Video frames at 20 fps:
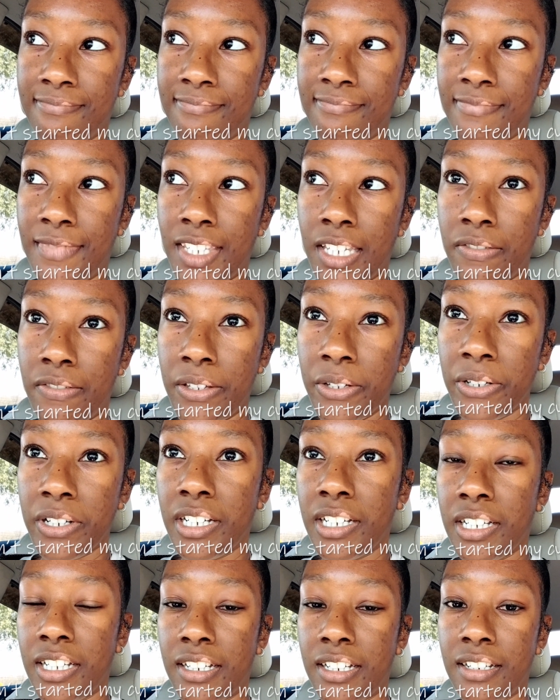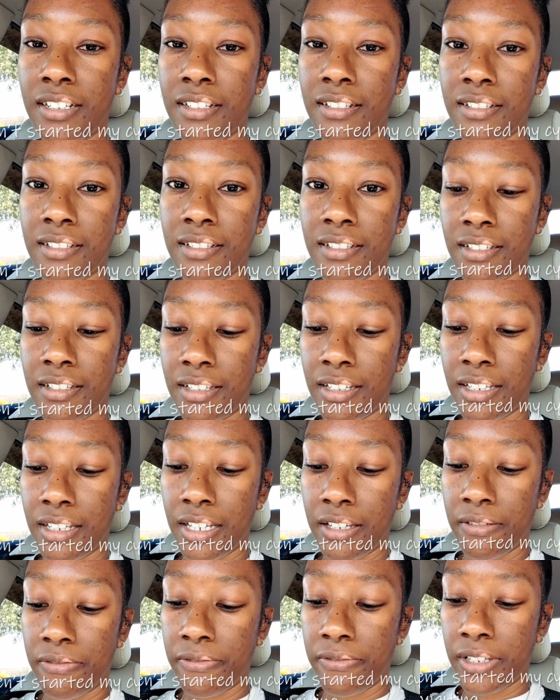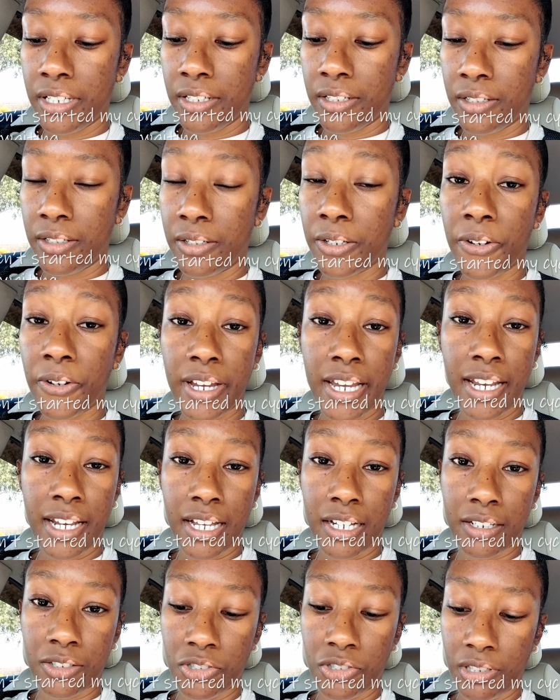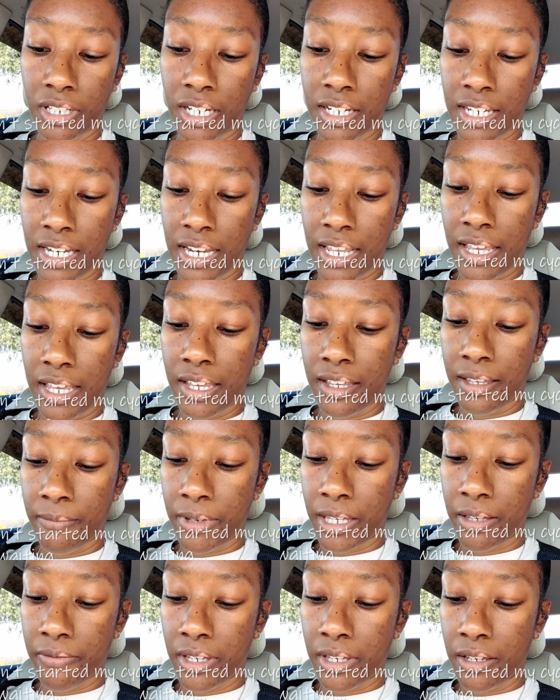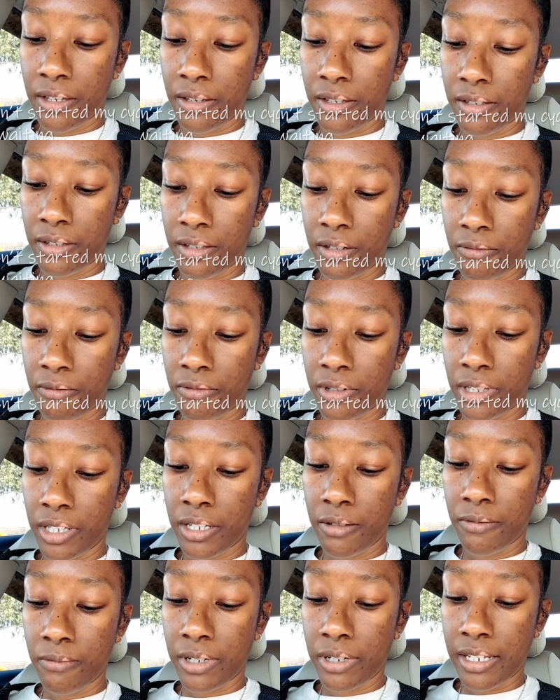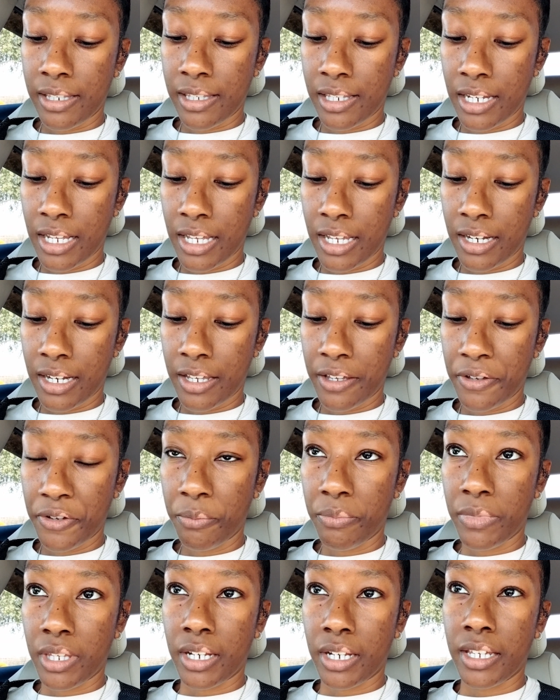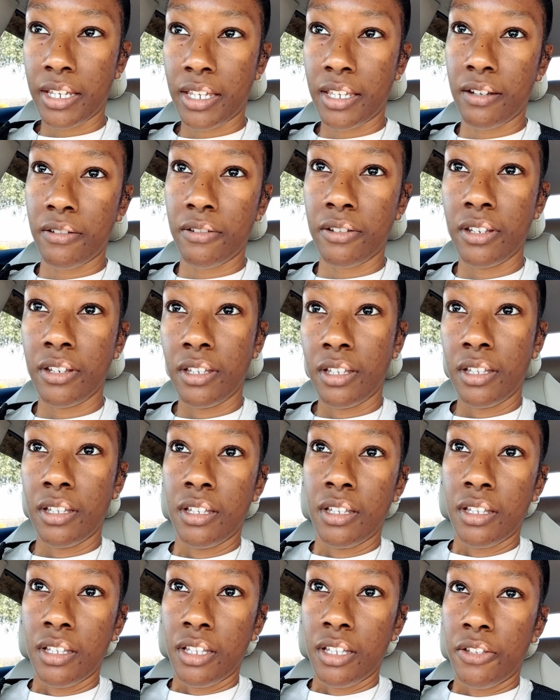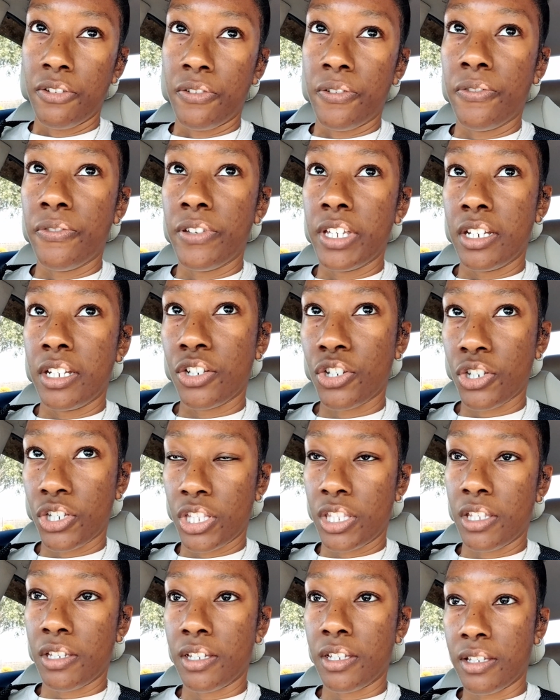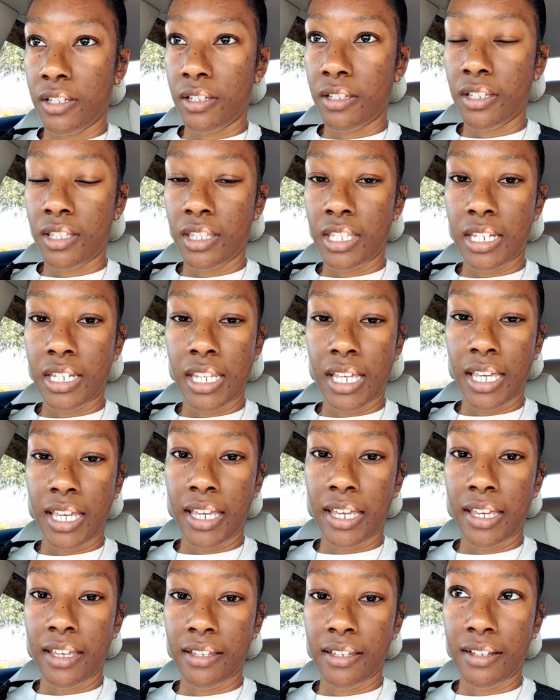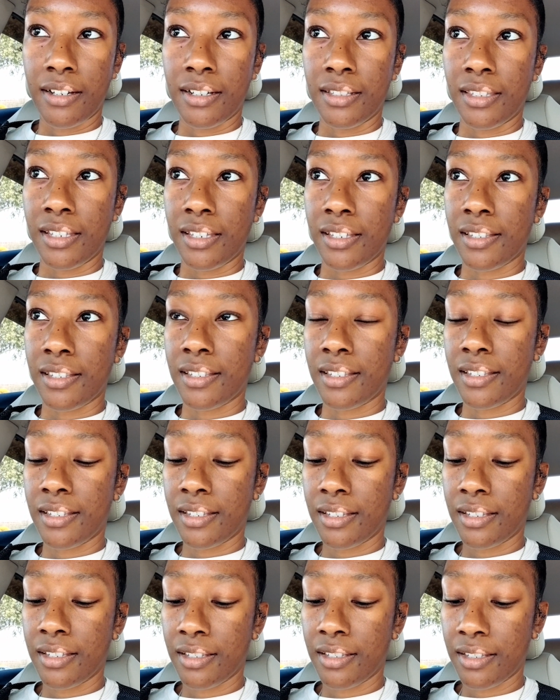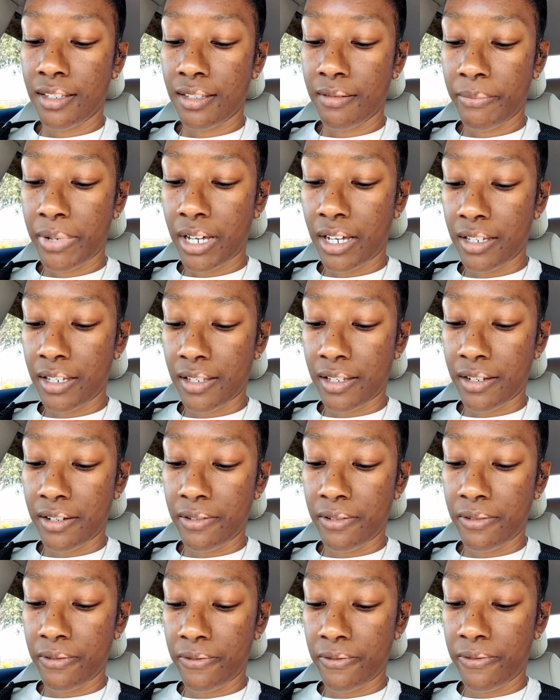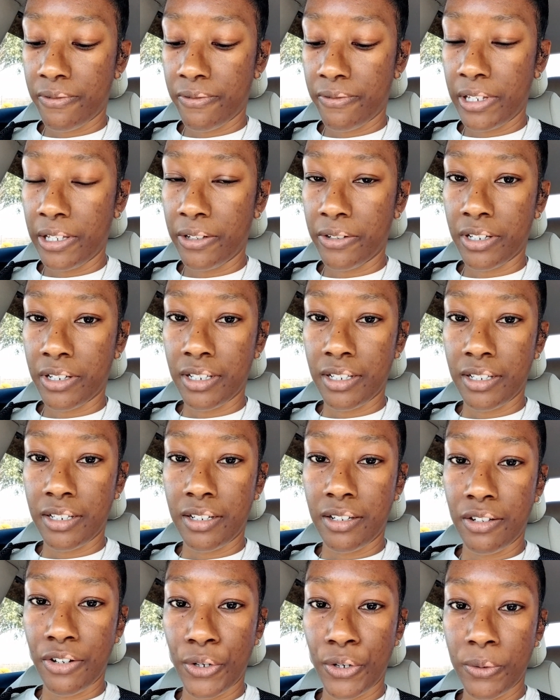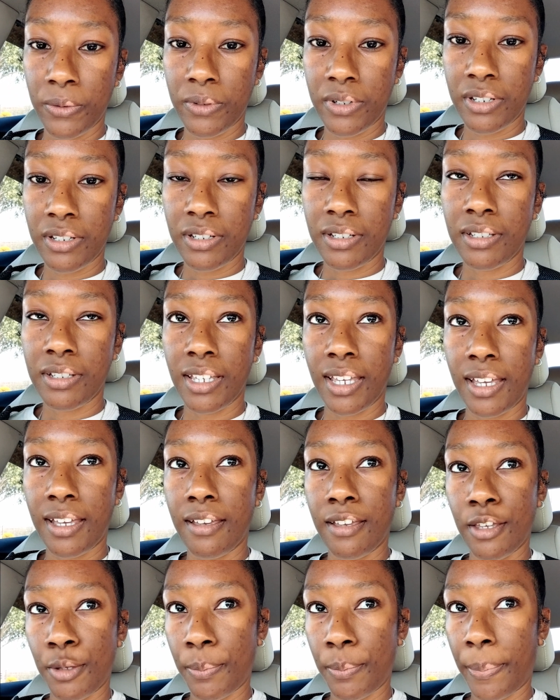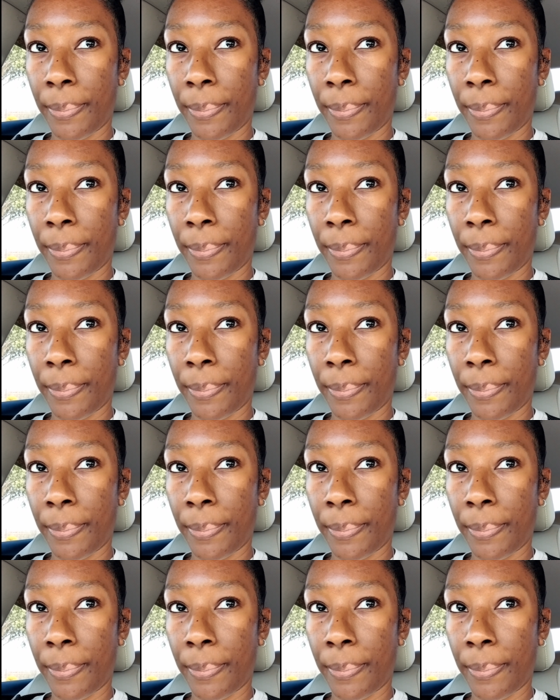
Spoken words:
I feel good. I feel great actually today. I'm having a really good Wednesday, and I hope that I can finish the day on this positive, feel good note. Um,